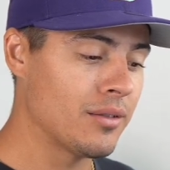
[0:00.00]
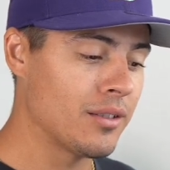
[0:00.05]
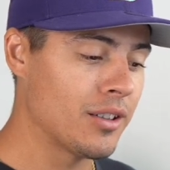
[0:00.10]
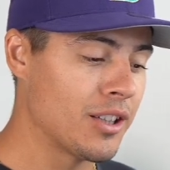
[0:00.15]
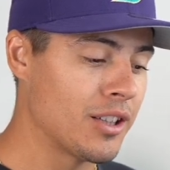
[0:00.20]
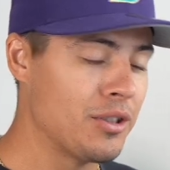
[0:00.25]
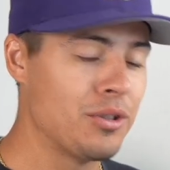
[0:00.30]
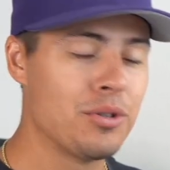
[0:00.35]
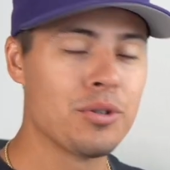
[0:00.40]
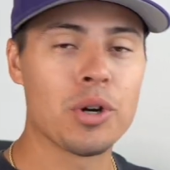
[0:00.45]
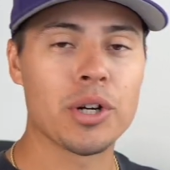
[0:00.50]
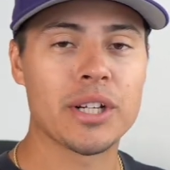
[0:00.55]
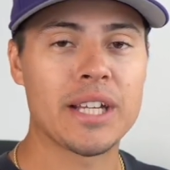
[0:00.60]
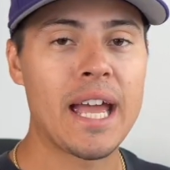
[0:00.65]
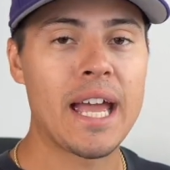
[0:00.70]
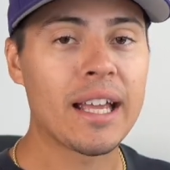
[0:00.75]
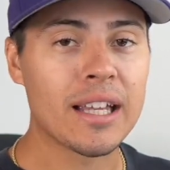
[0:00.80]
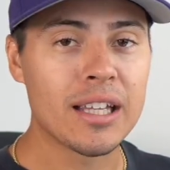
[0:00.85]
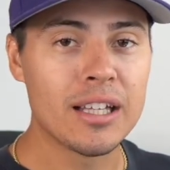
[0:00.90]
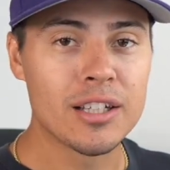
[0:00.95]
the New York
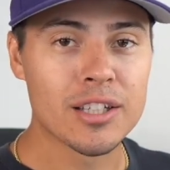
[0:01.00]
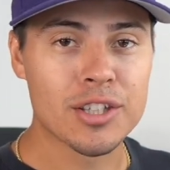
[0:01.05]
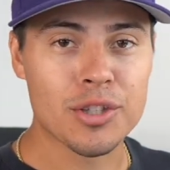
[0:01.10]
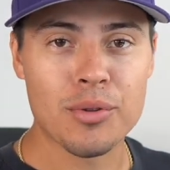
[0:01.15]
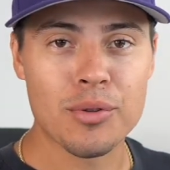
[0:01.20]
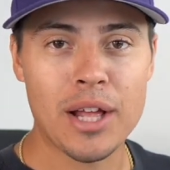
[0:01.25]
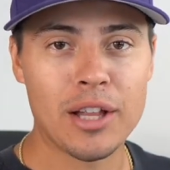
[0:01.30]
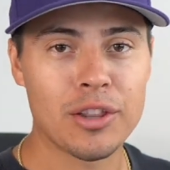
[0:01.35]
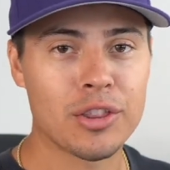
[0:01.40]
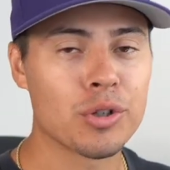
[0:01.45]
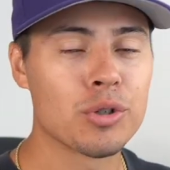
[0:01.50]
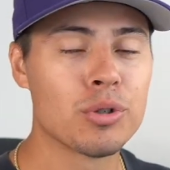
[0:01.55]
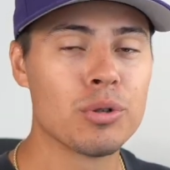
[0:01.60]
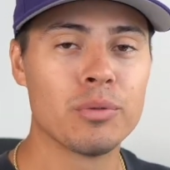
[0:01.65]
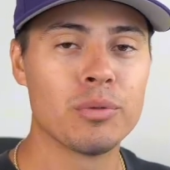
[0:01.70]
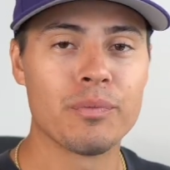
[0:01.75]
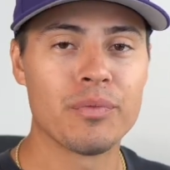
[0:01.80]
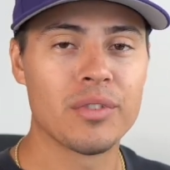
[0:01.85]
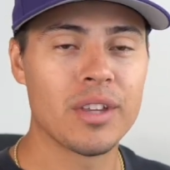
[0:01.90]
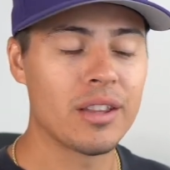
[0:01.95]
Yankees through
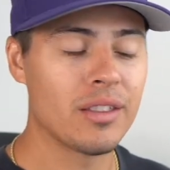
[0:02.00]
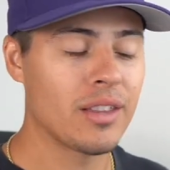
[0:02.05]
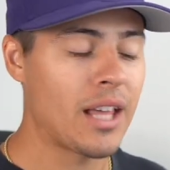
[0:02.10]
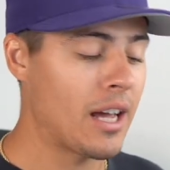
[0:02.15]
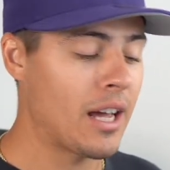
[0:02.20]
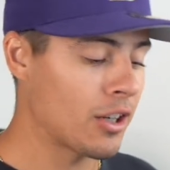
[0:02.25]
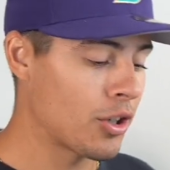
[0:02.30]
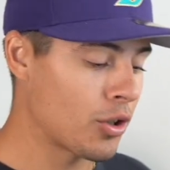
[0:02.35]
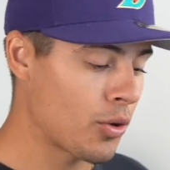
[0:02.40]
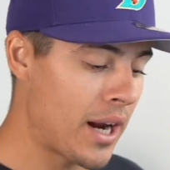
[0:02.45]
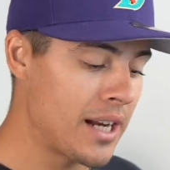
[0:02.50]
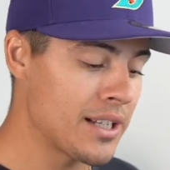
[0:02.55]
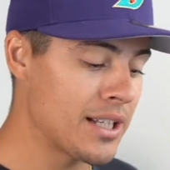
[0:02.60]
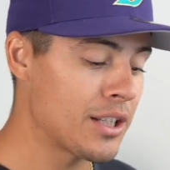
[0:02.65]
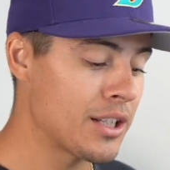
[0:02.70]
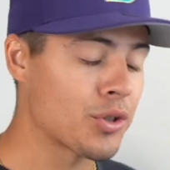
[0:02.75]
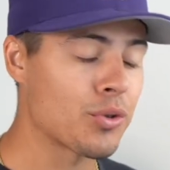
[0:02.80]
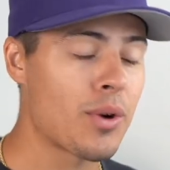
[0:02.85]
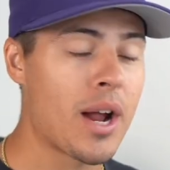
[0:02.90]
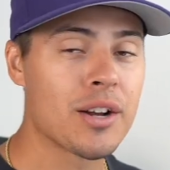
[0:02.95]
that
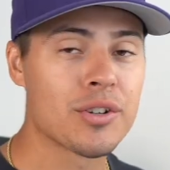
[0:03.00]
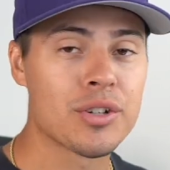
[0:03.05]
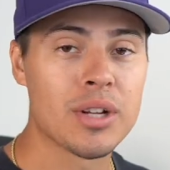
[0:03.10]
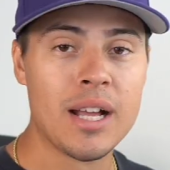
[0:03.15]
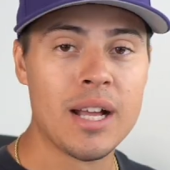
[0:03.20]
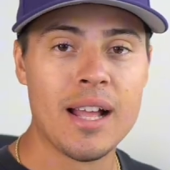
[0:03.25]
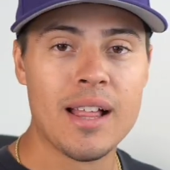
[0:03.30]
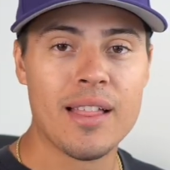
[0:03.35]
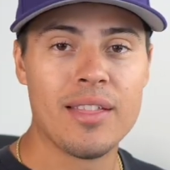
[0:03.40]
crazy stretch,